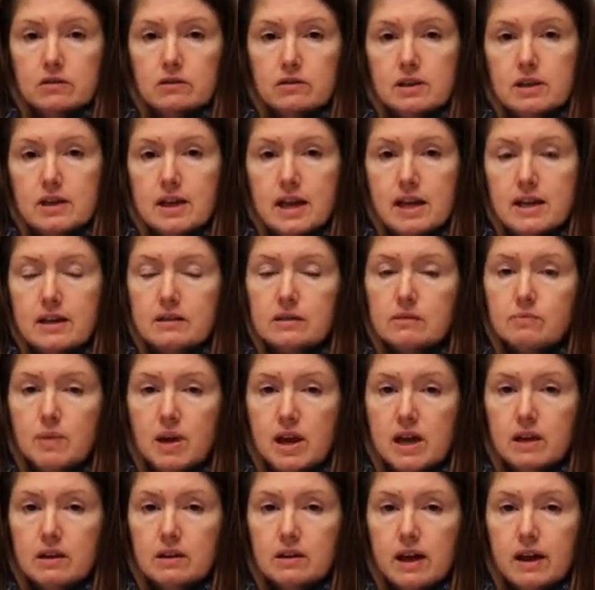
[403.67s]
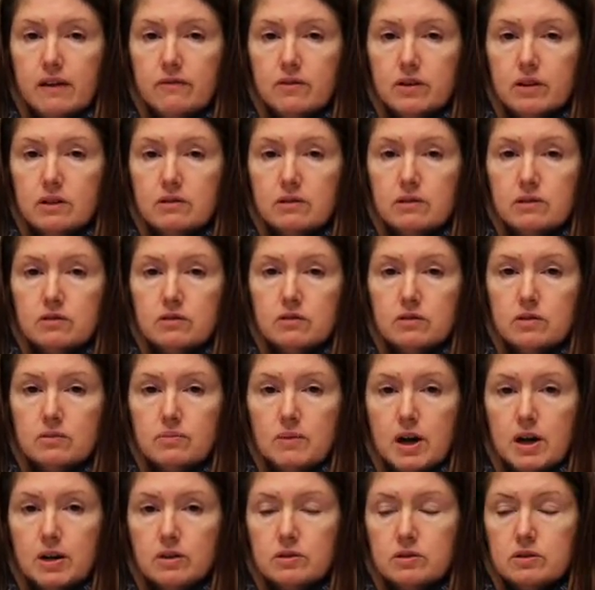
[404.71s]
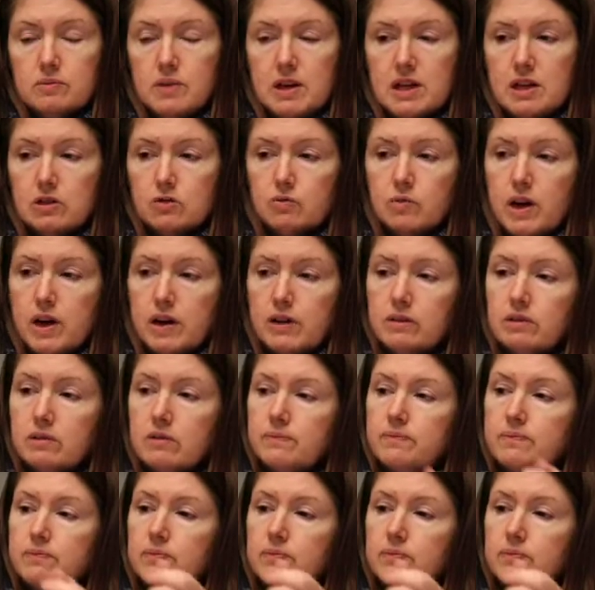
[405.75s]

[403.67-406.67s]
Today is May 11th, tomorrow's May 12th.